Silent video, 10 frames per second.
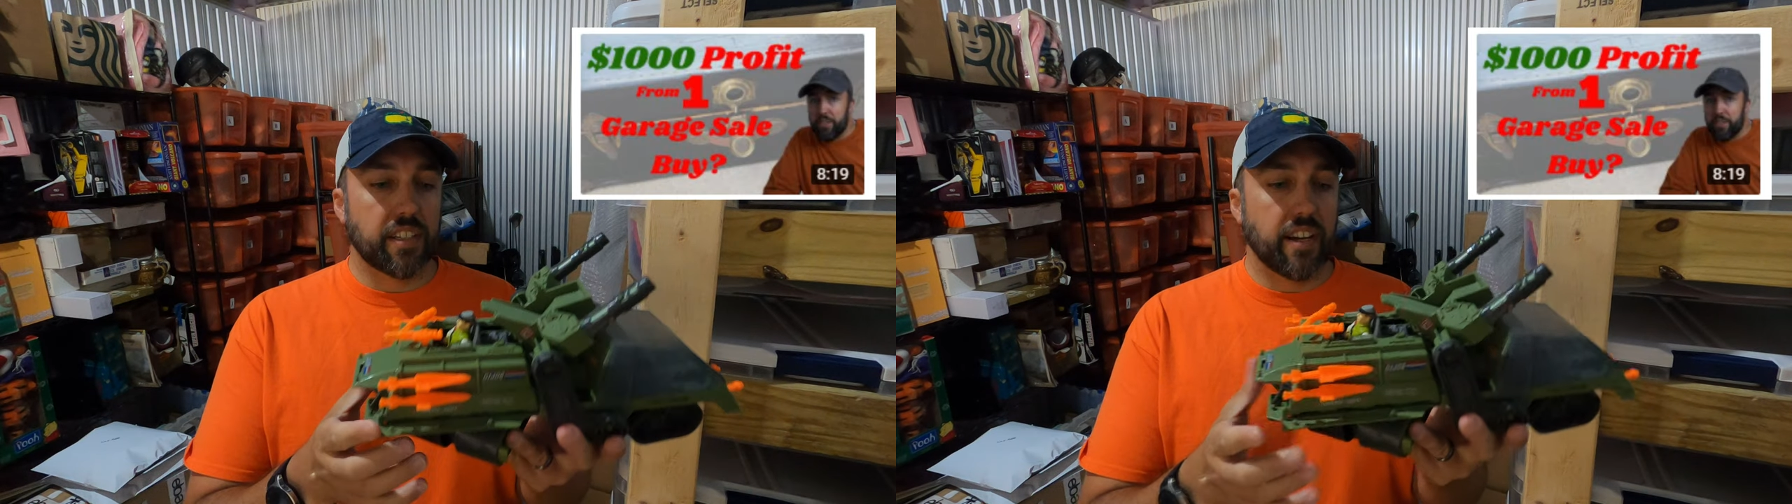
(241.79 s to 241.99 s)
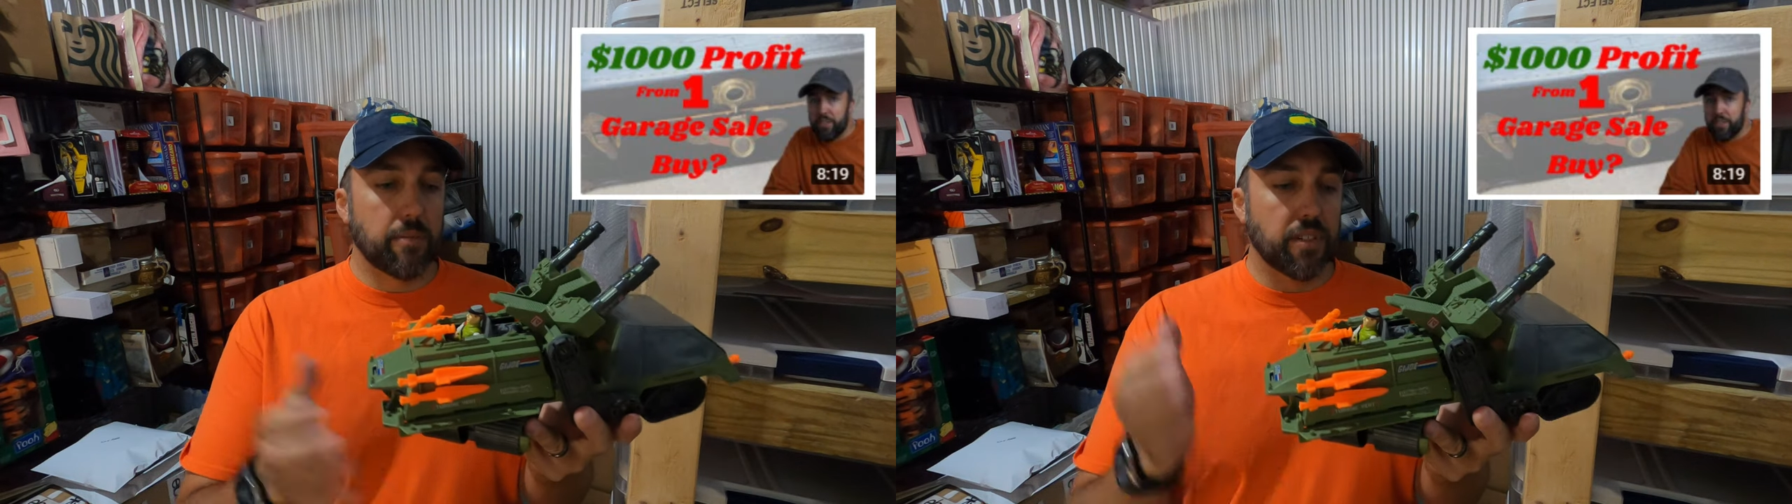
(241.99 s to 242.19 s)
It
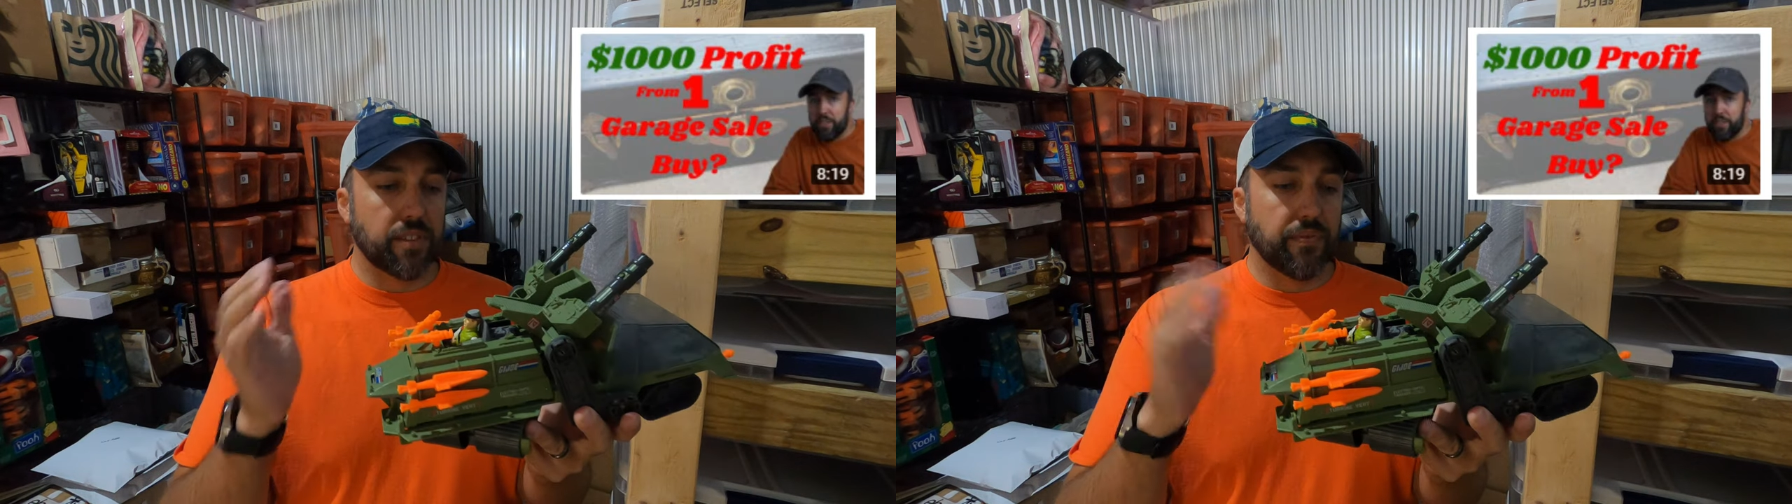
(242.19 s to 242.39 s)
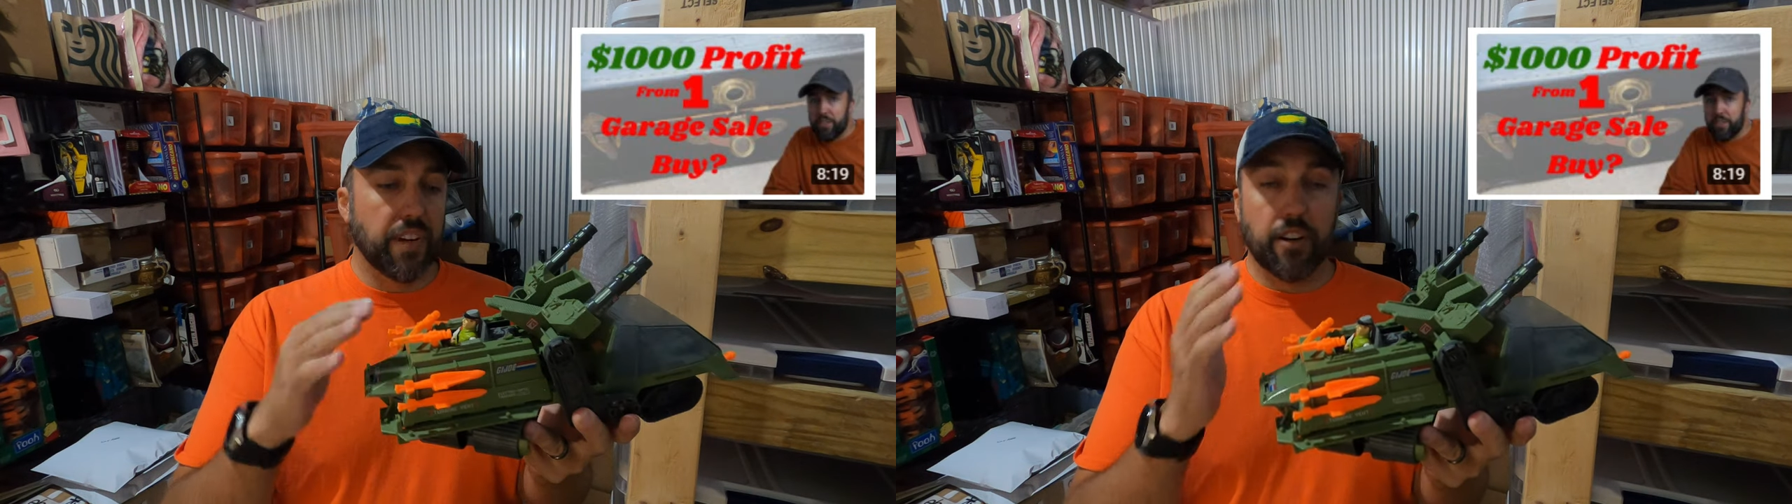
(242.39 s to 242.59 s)
had a bunch of
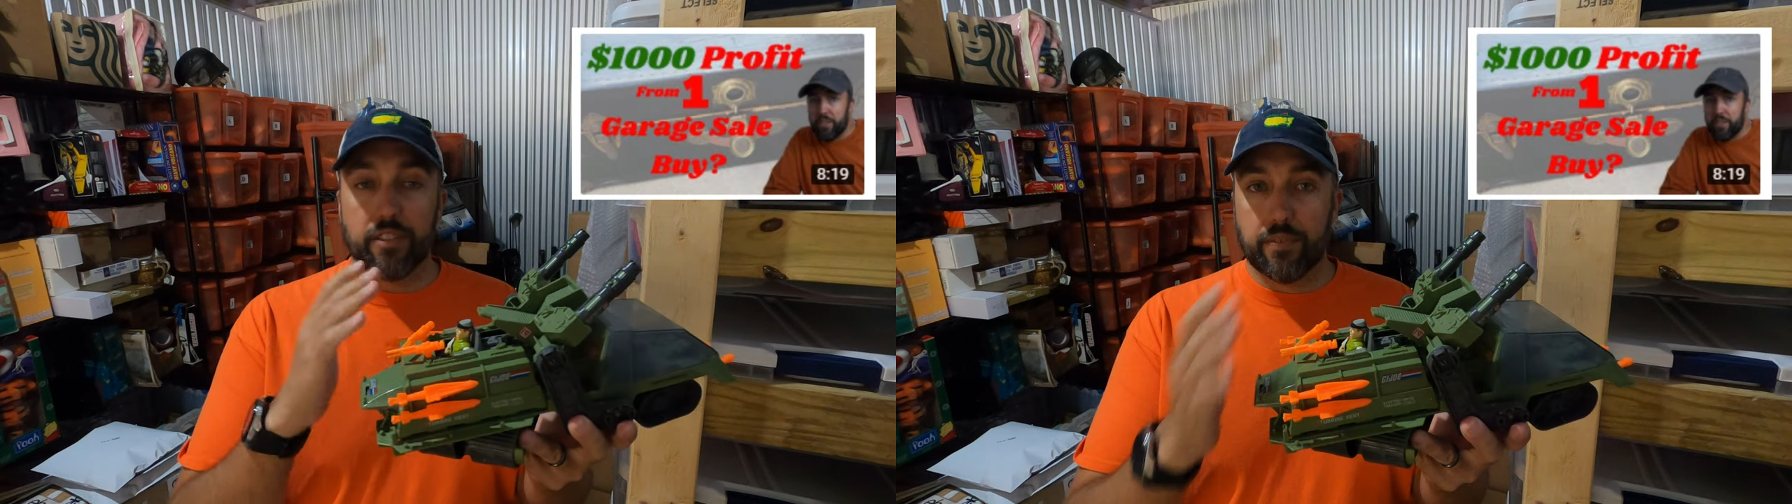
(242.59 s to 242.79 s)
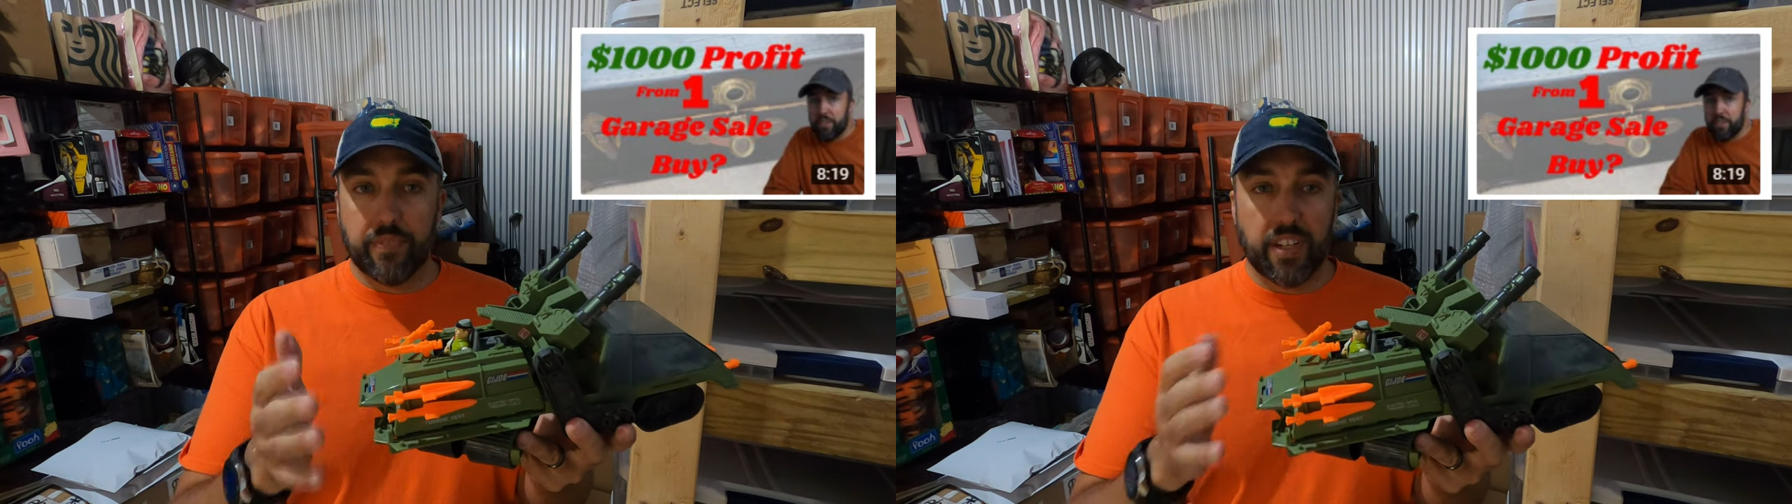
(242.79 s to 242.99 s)
figures
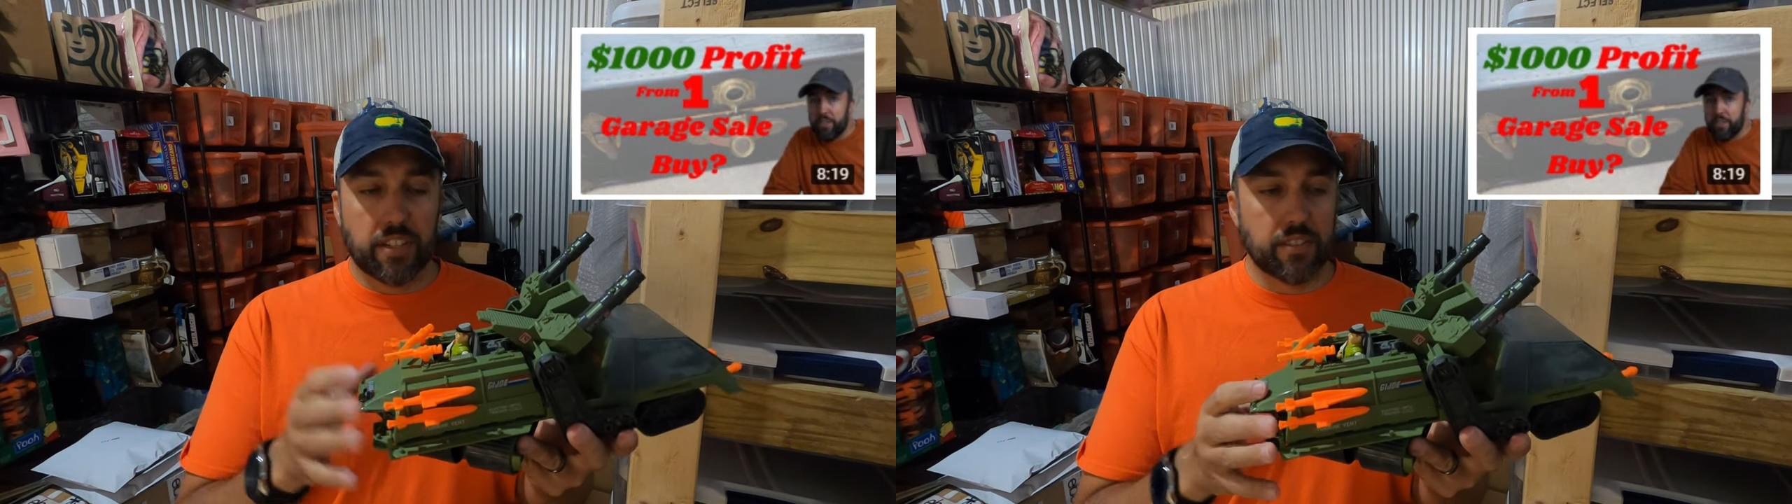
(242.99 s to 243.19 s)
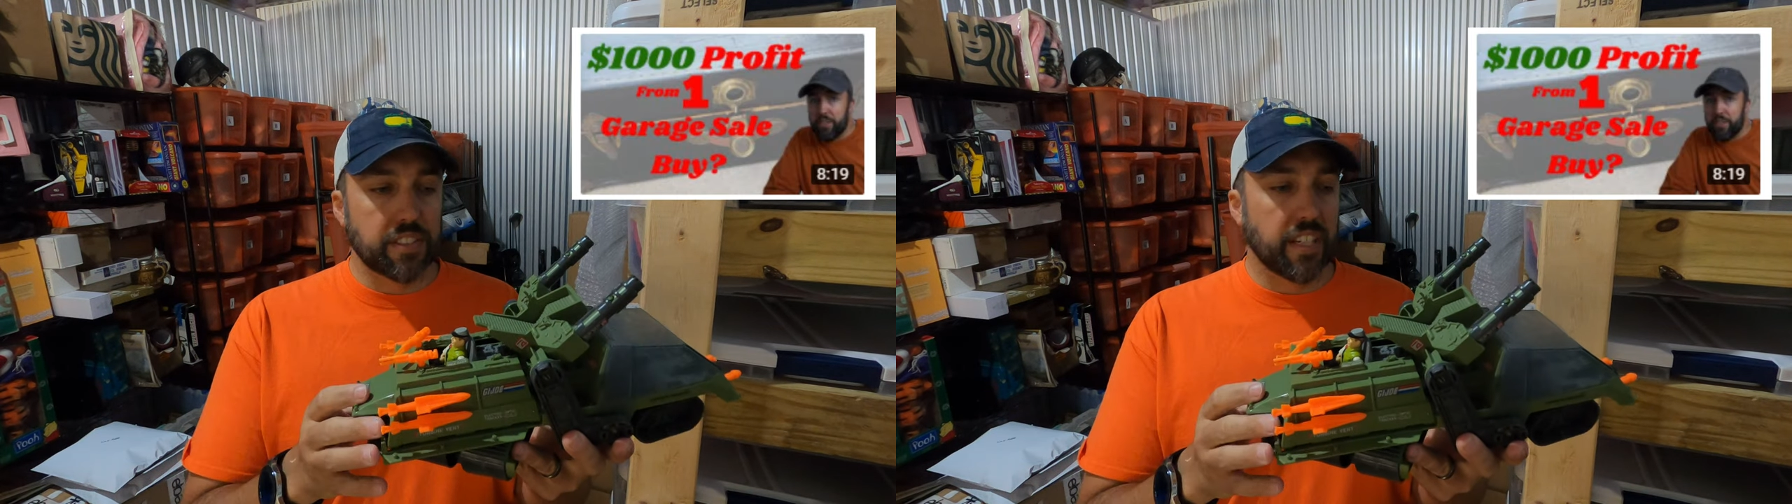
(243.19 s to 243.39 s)
and
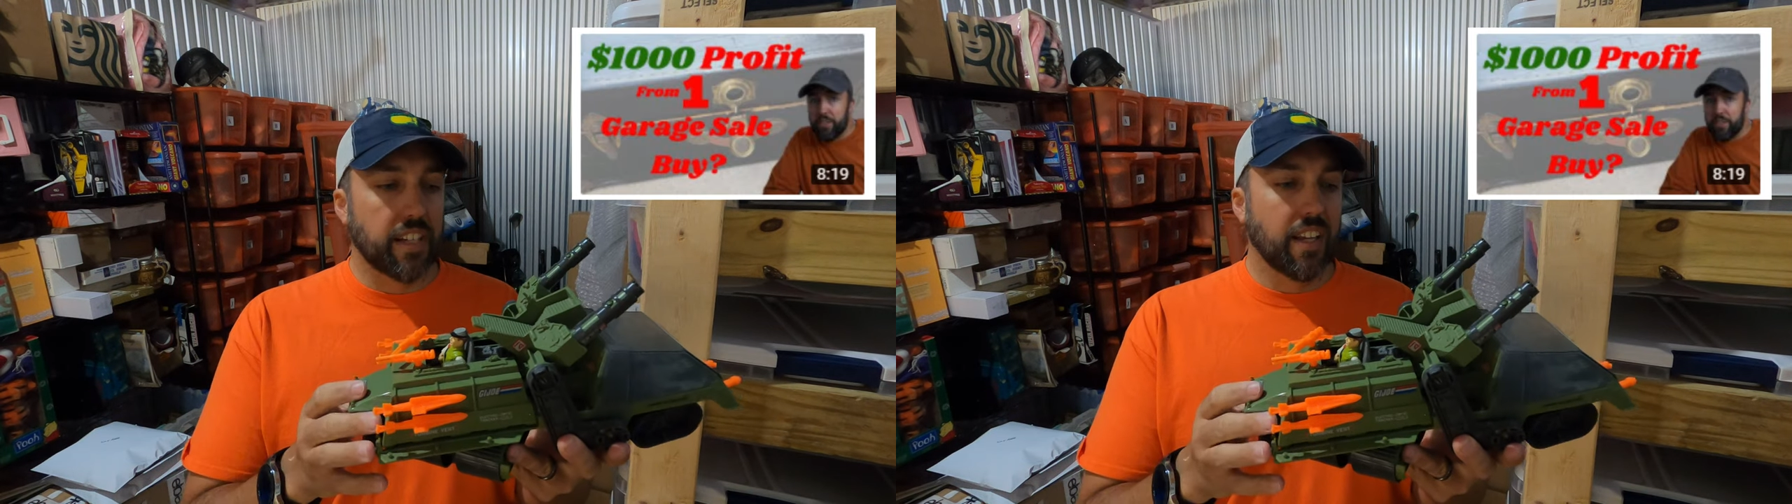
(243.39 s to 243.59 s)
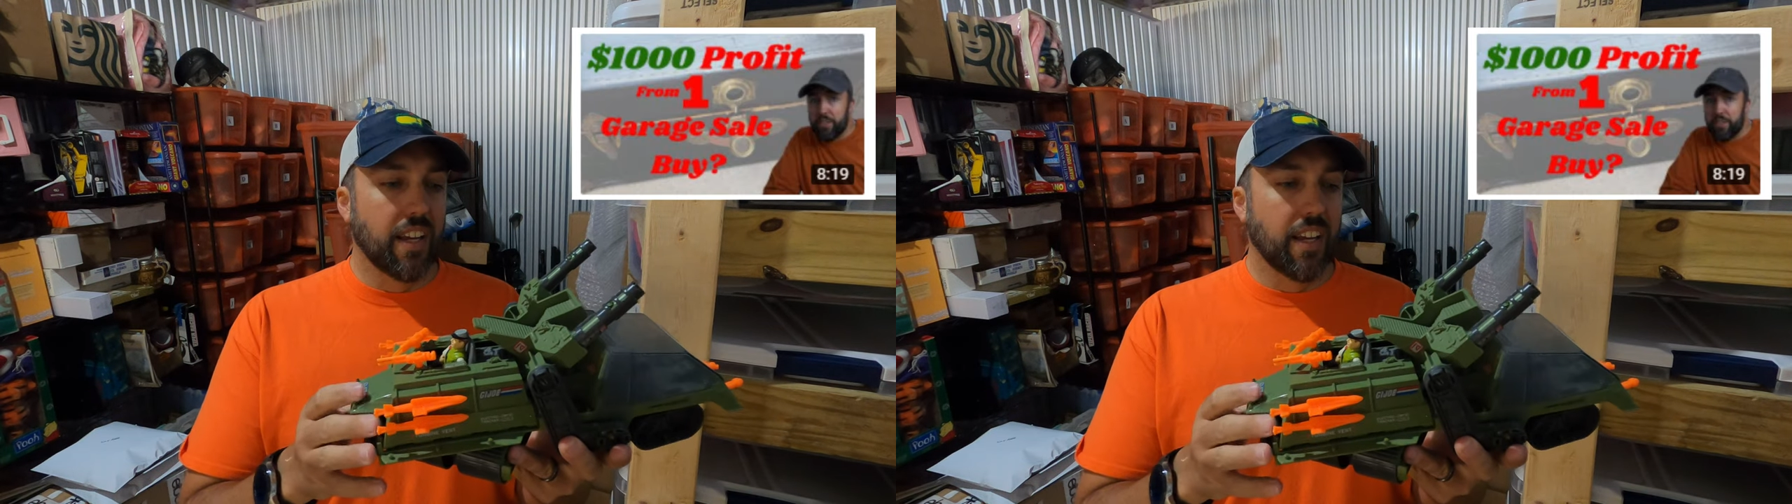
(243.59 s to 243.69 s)
vehicles in it.